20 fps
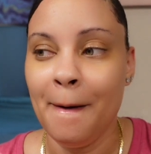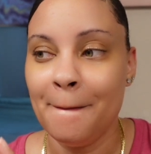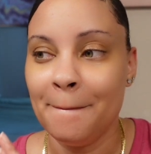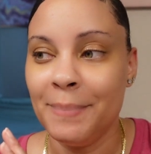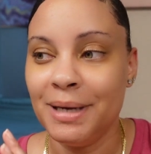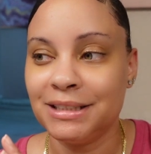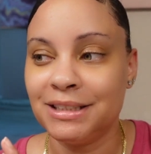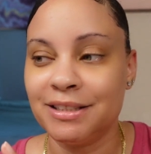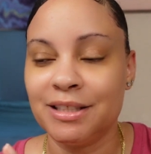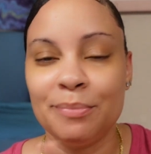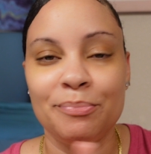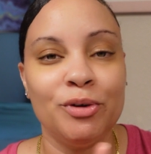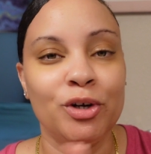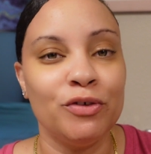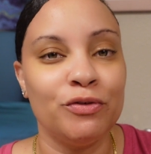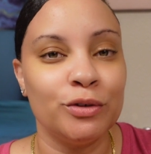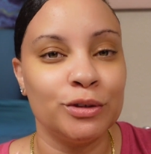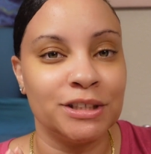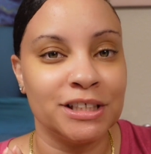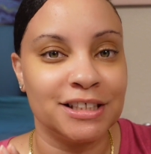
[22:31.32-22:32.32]
But to the
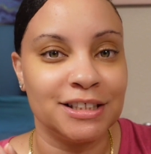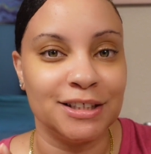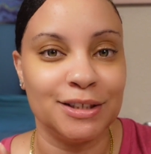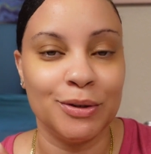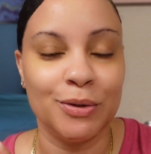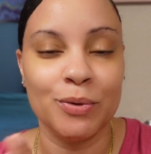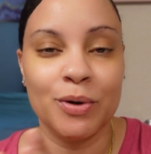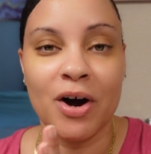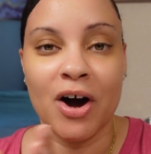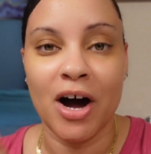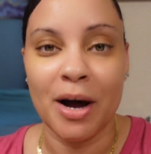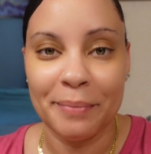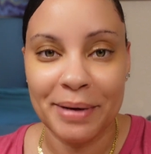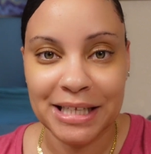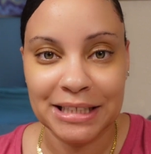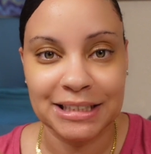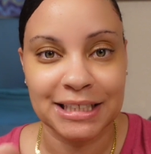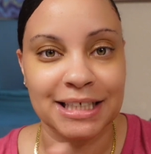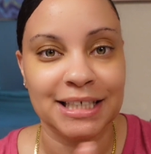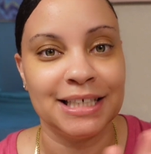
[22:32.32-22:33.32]
beautiful sister who
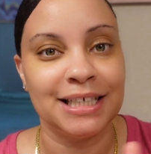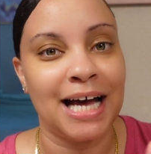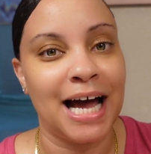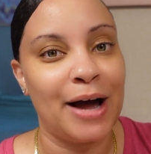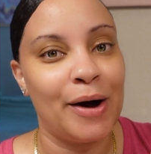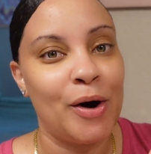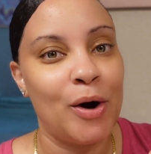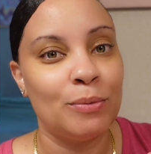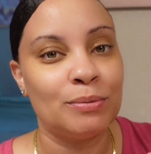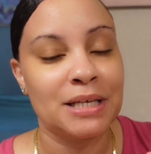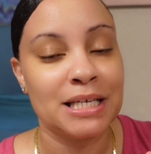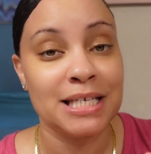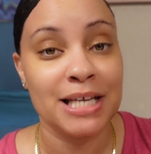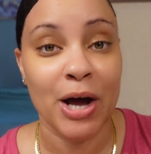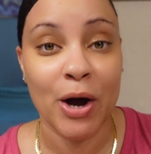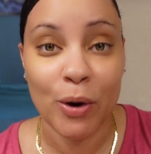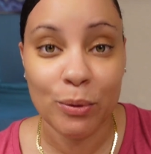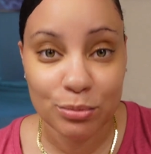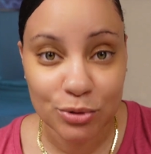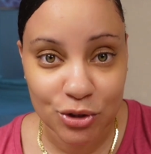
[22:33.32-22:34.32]
commented, I hope this
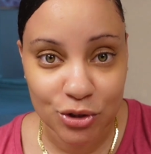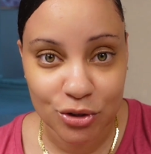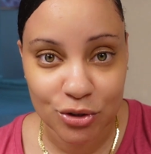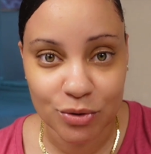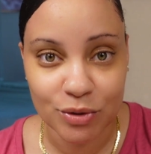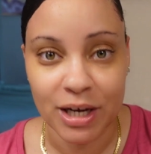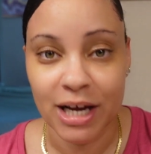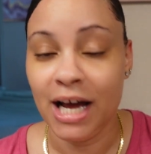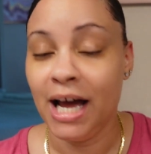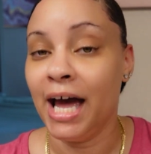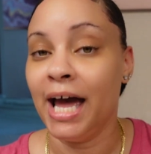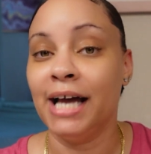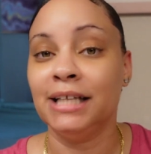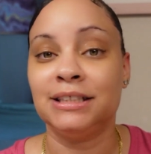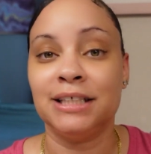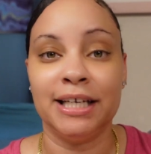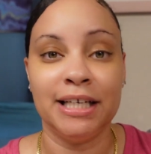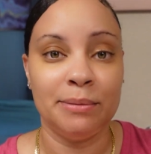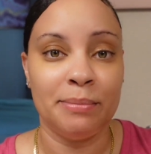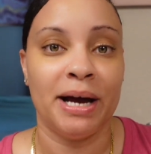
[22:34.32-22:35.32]
helped you. And to
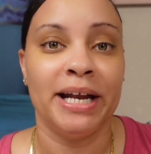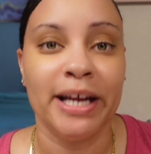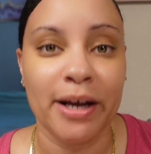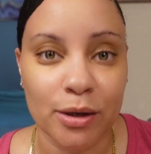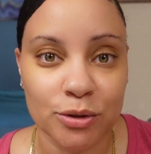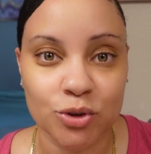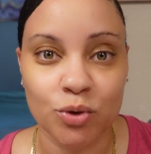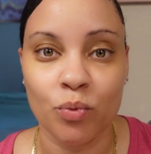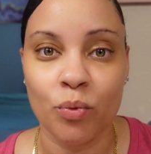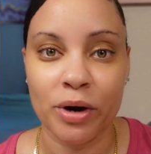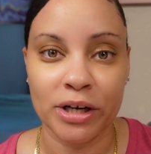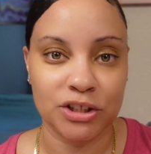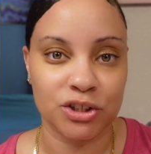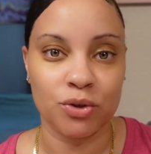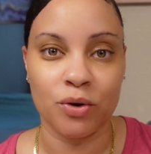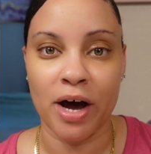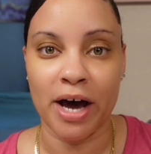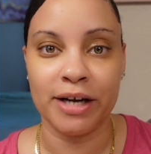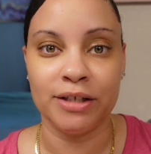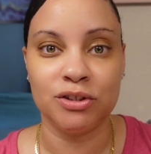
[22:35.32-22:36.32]
anybody else who wanted to know
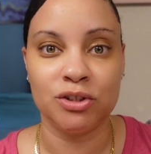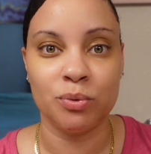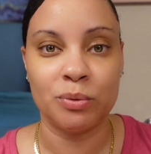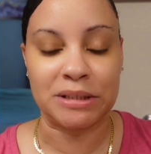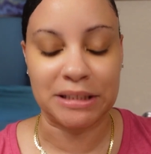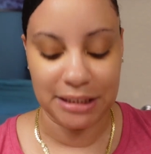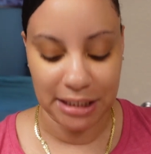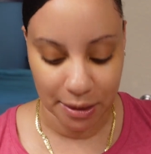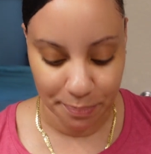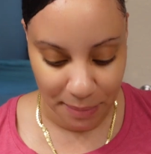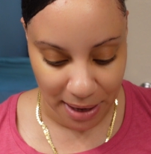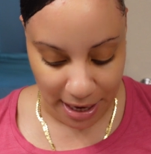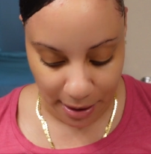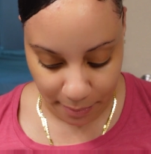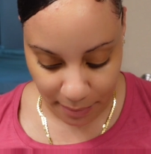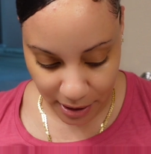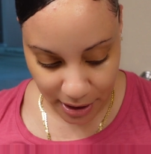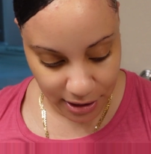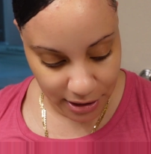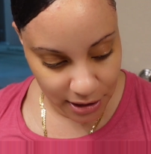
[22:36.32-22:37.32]
how to do a slick back
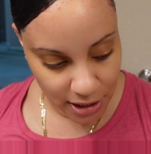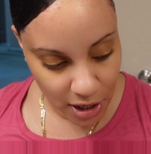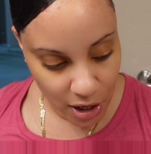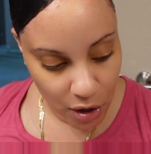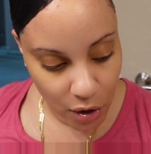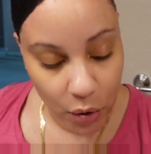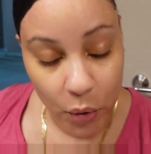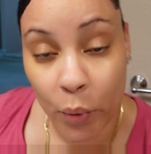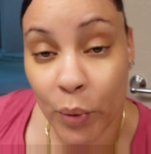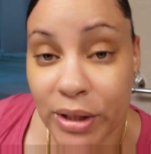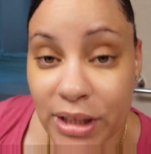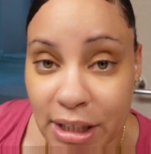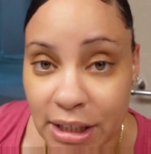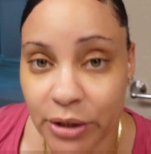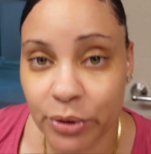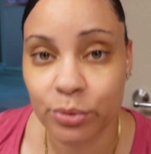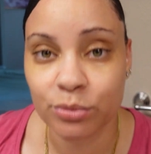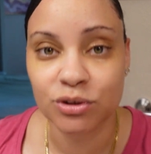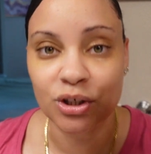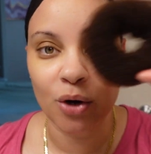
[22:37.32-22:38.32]
bun with the
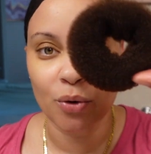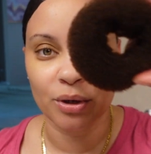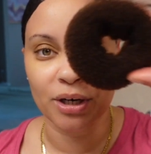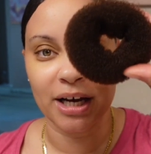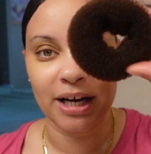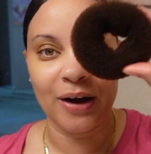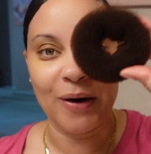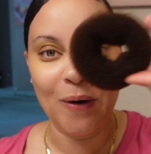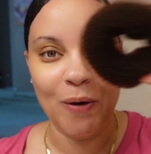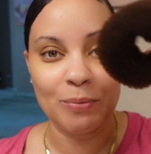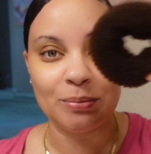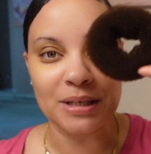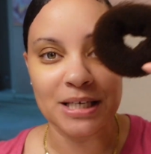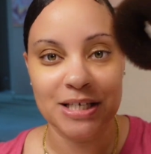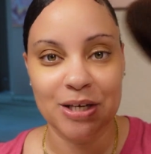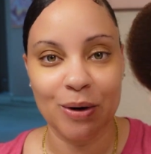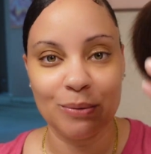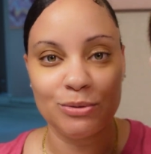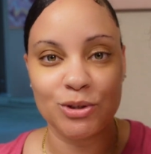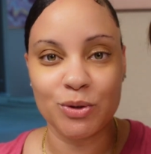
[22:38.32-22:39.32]
little donut, I hope this
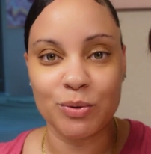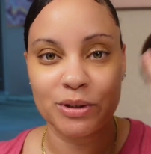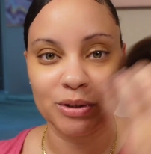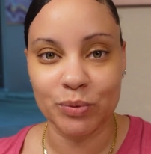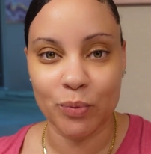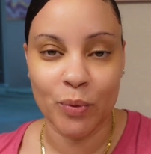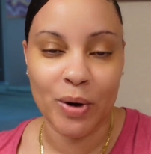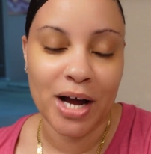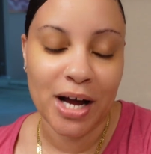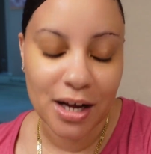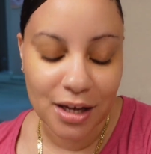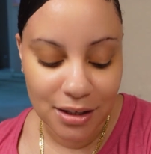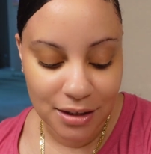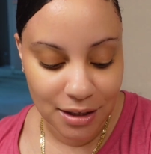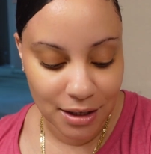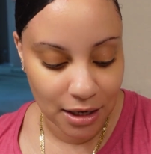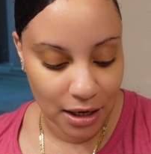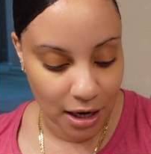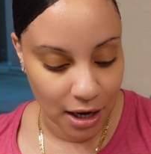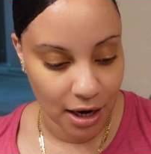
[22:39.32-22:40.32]
helped you as well.
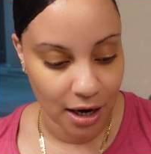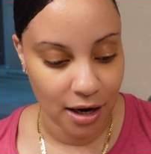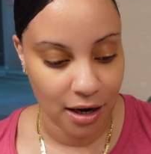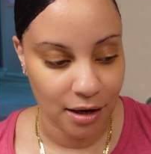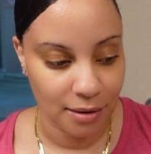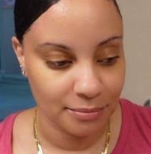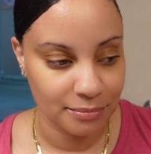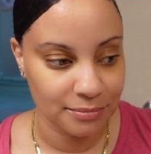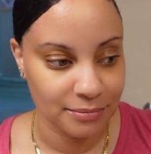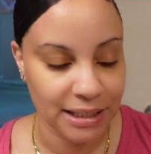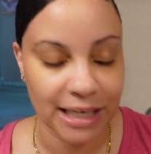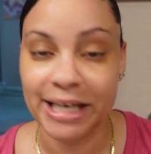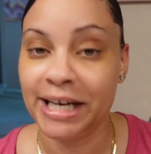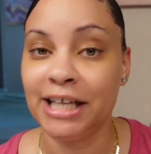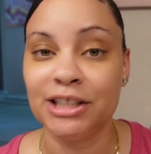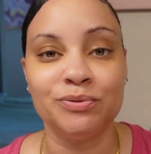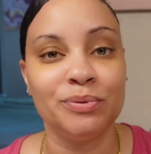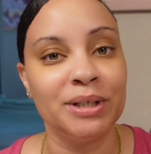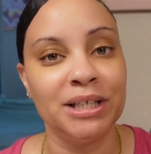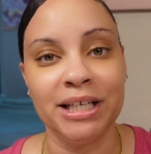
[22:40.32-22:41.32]
And
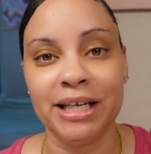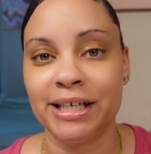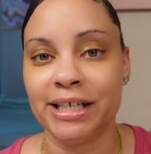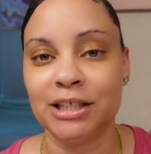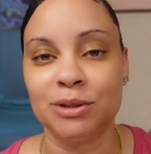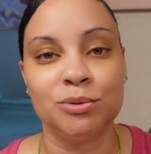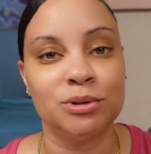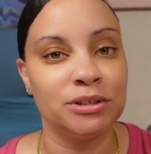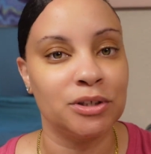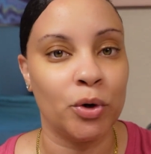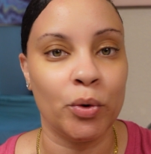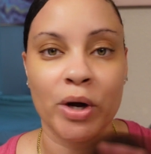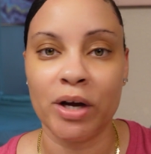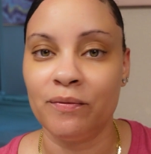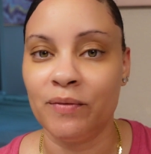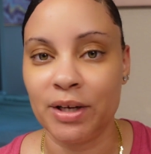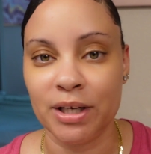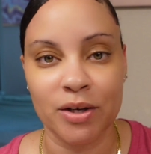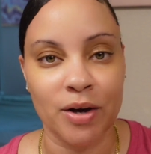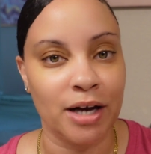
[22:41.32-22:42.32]
that's really it. This was a quick
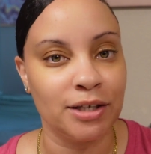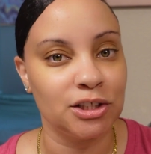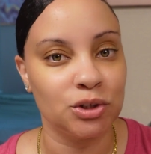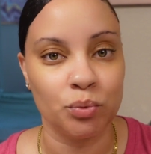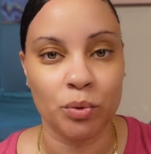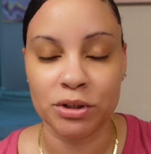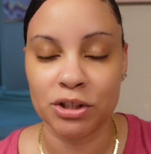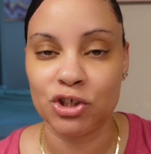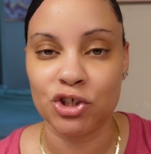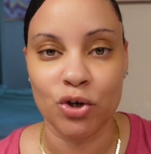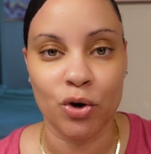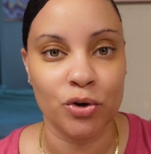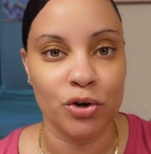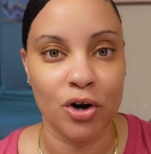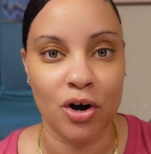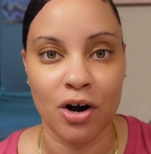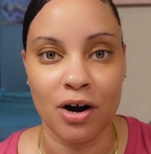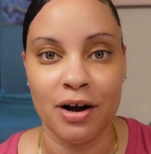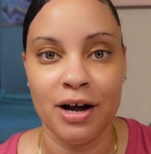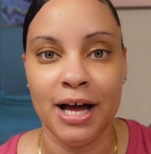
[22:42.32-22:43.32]
video. I just wanted to show
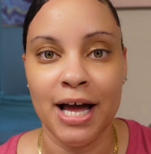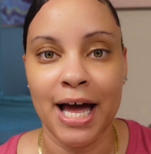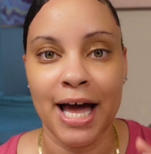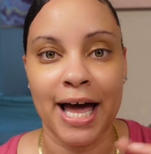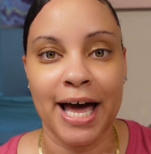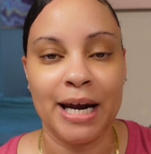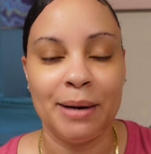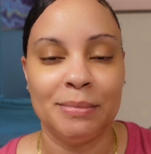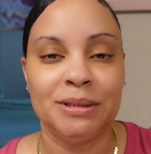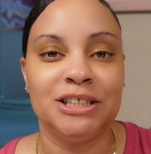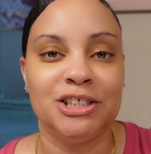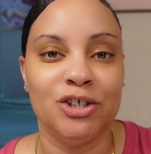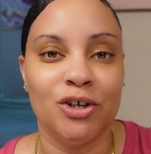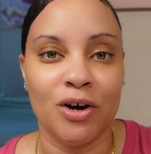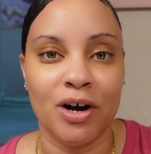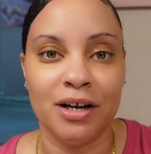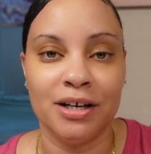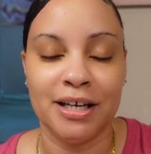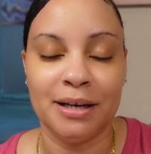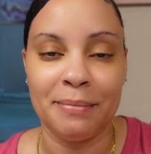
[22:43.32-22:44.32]
y'all. And I'm going to see
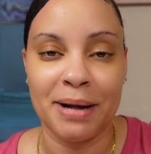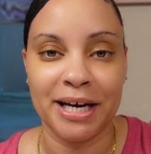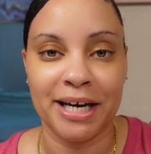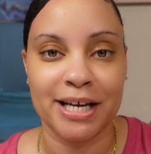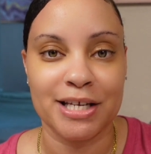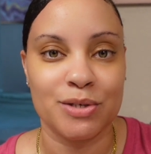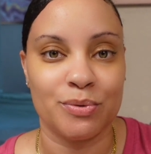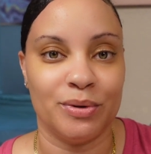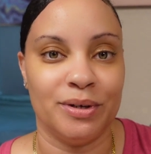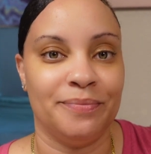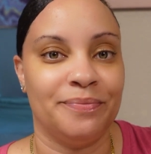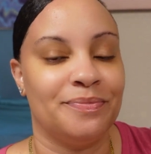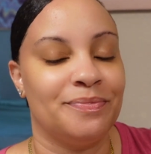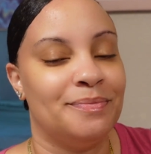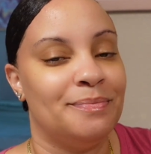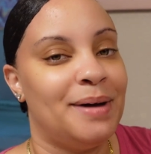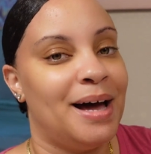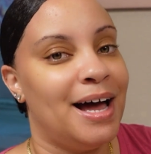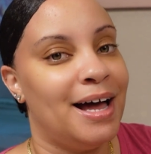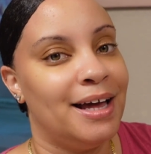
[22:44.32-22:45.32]
y'all in my next one.
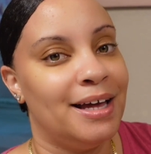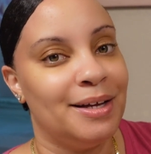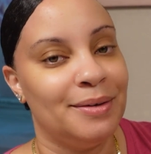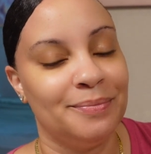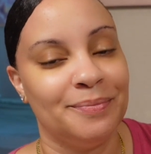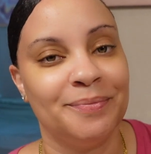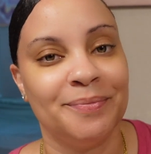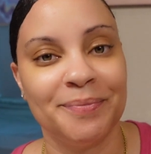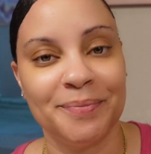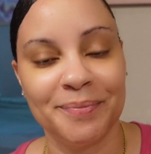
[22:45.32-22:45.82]
Bye.